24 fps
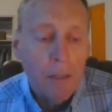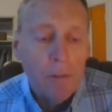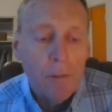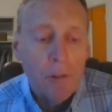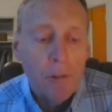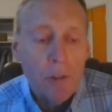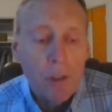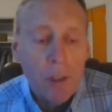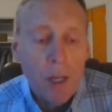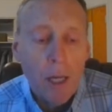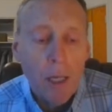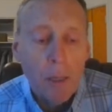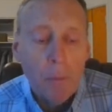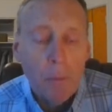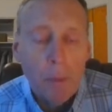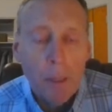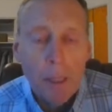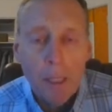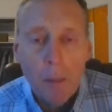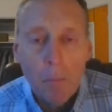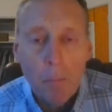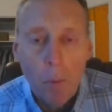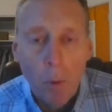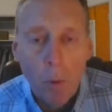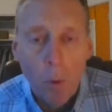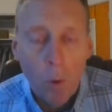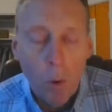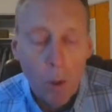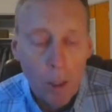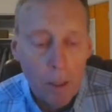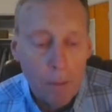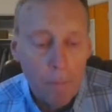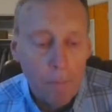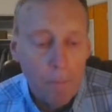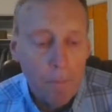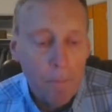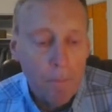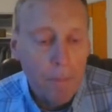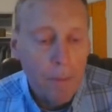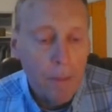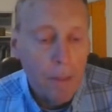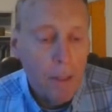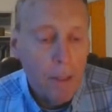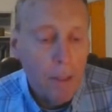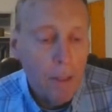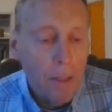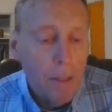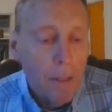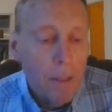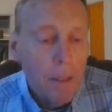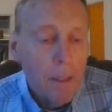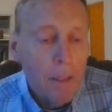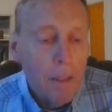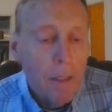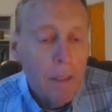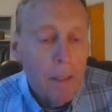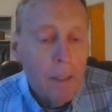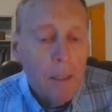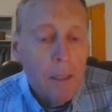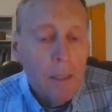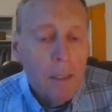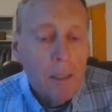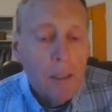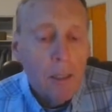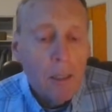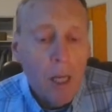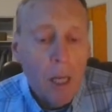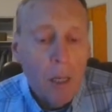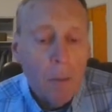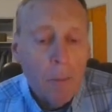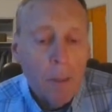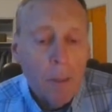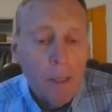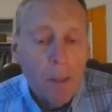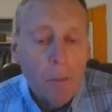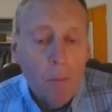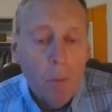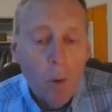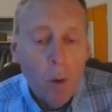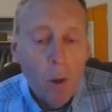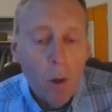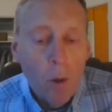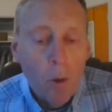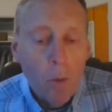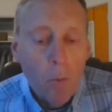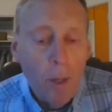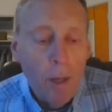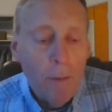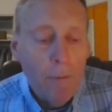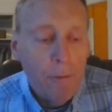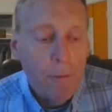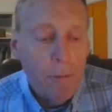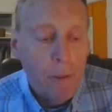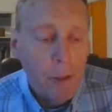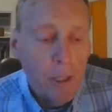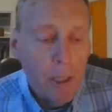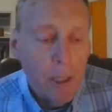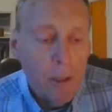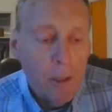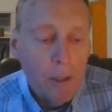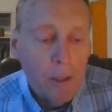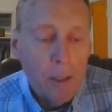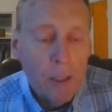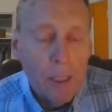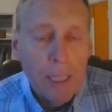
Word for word: of Sodom and Gomorrah. Sodom and Gomorrah are referenced here as an